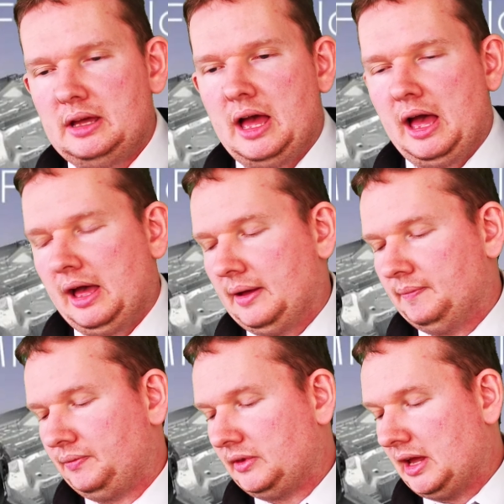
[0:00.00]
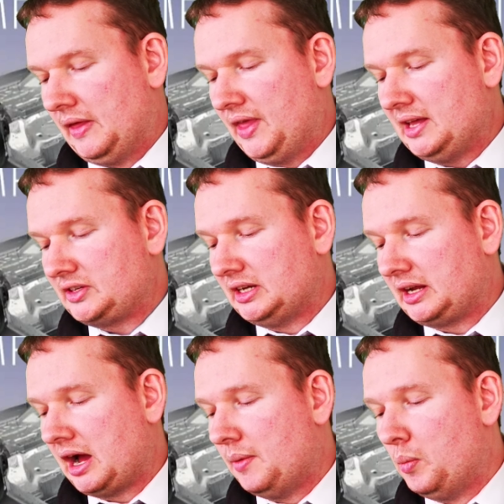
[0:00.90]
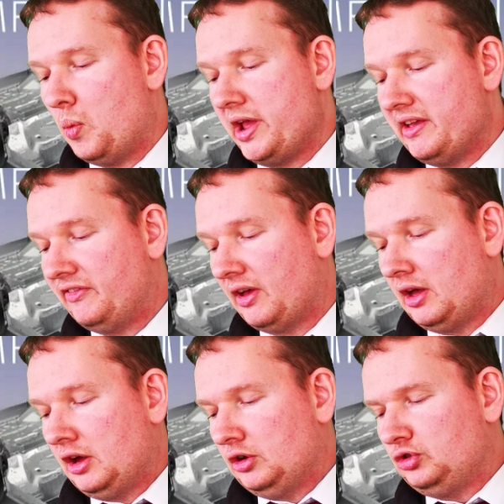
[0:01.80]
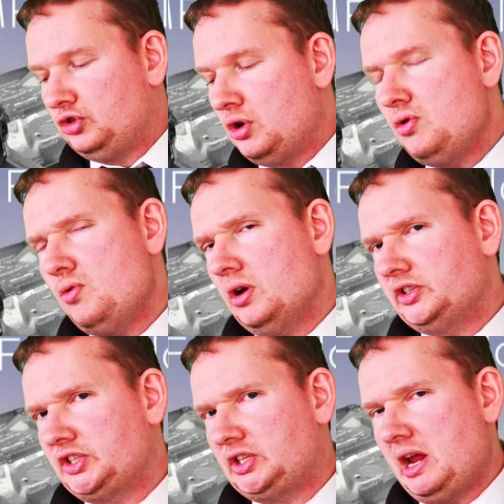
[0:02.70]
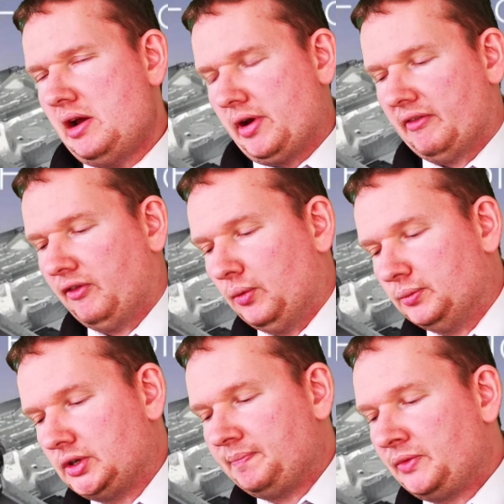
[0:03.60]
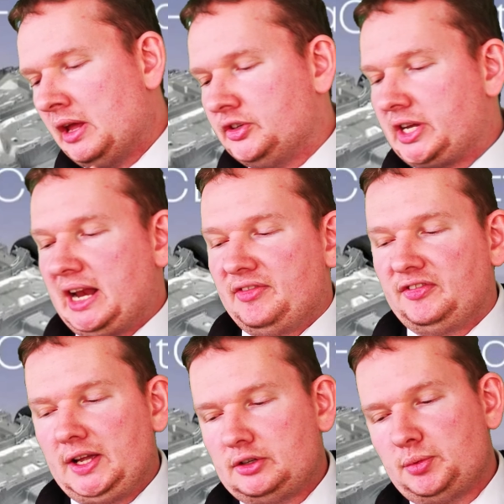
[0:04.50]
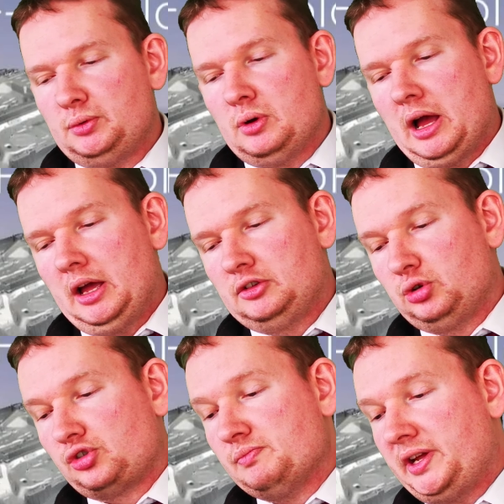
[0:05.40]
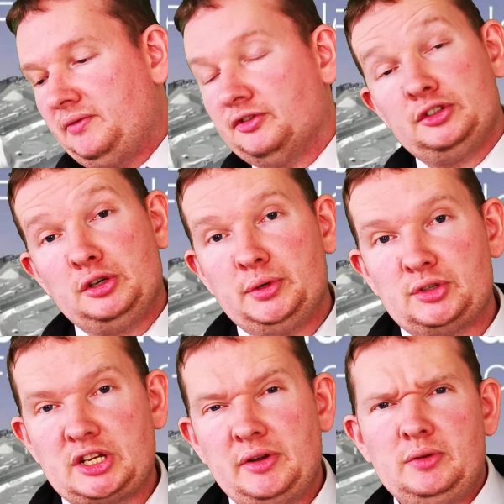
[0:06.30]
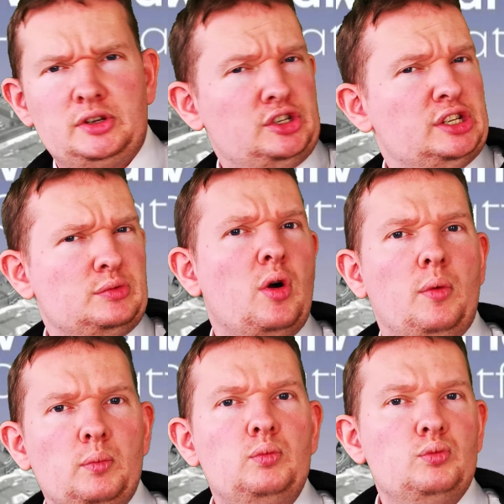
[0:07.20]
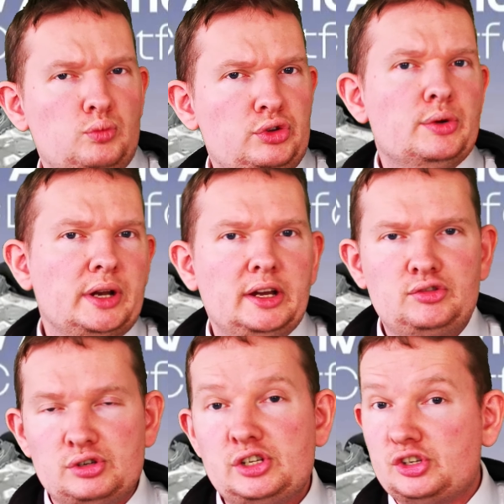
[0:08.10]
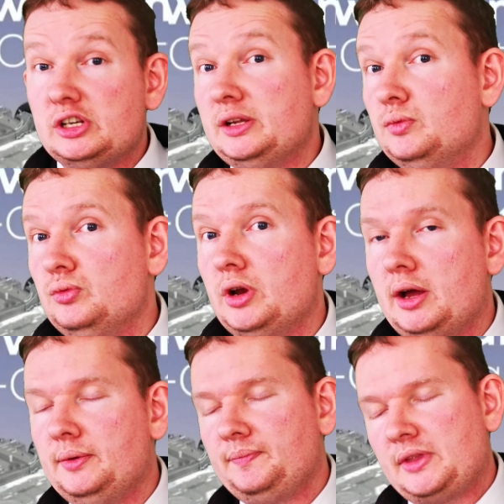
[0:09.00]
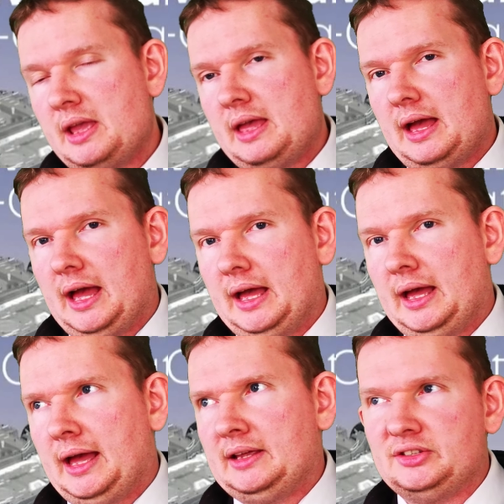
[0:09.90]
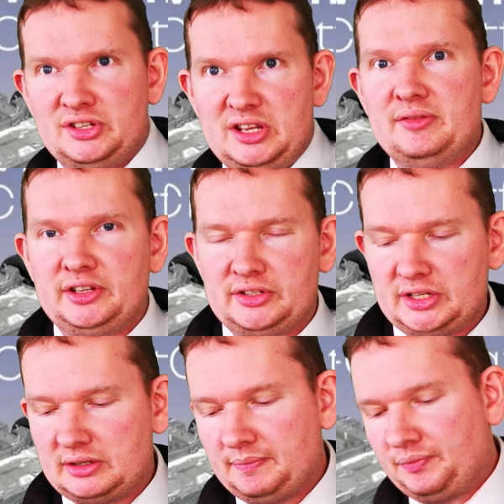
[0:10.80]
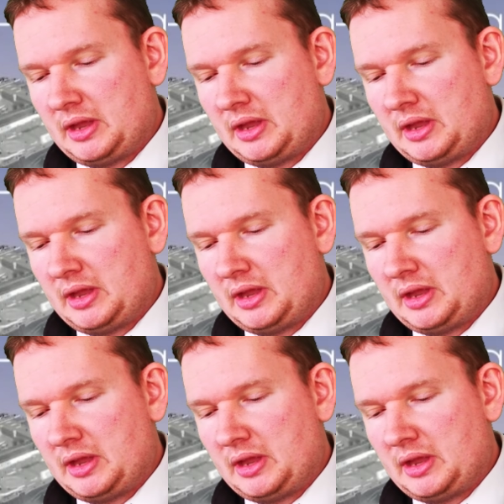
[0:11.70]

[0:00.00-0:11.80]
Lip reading: and that's going to come with 2 steering forms. So you're going to have the flexible torsion beam for 2-wheel steering, which is what you and I traditionally will know as the steering system.